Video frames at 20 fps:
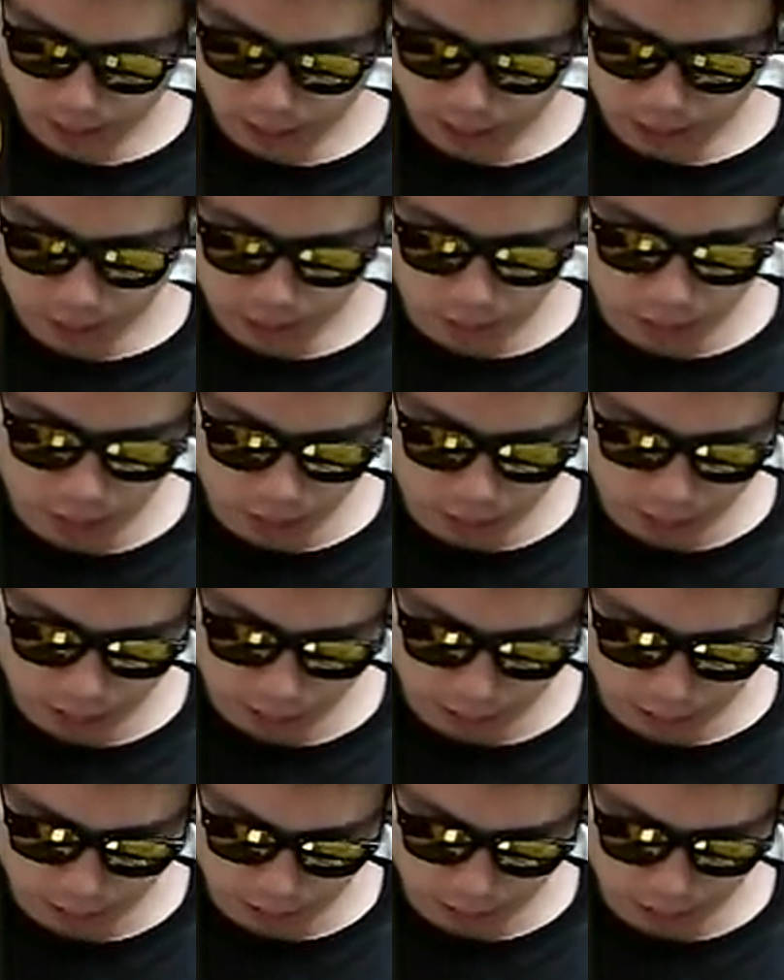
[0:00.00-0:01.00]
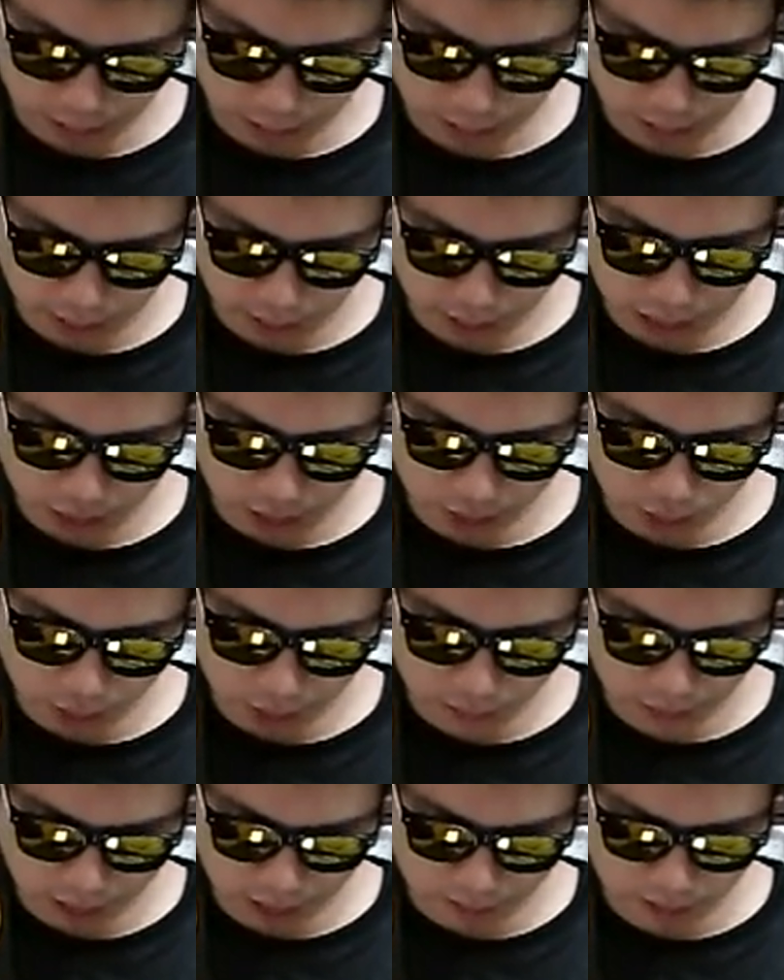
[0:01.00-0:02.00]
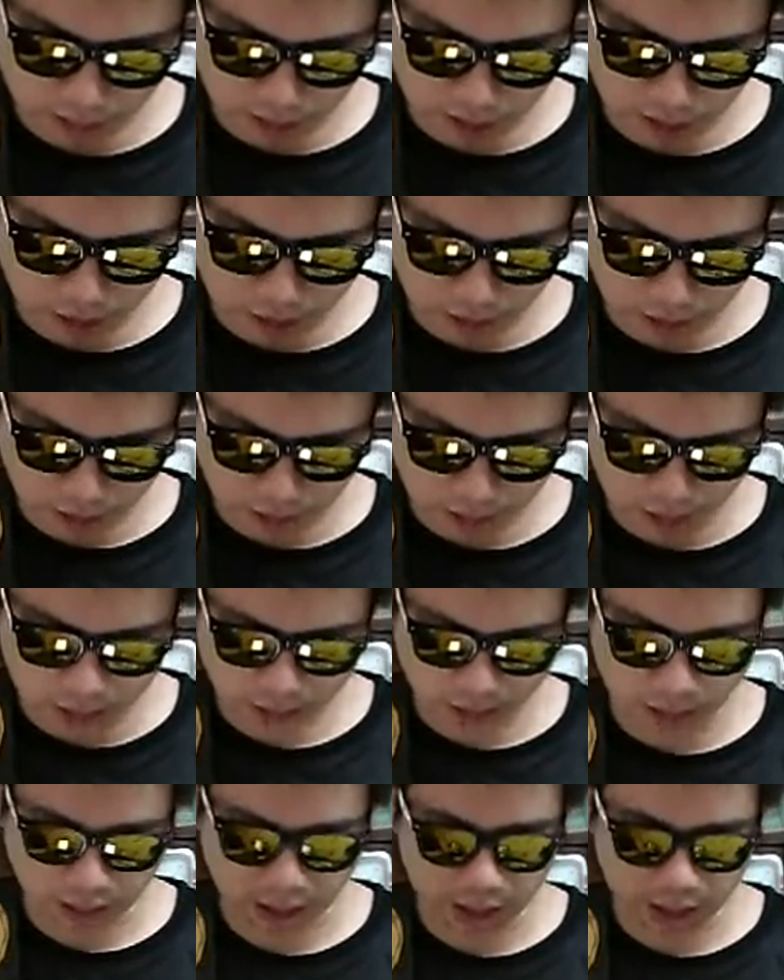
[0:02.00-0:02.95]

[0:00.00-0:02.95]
So, I finally finished this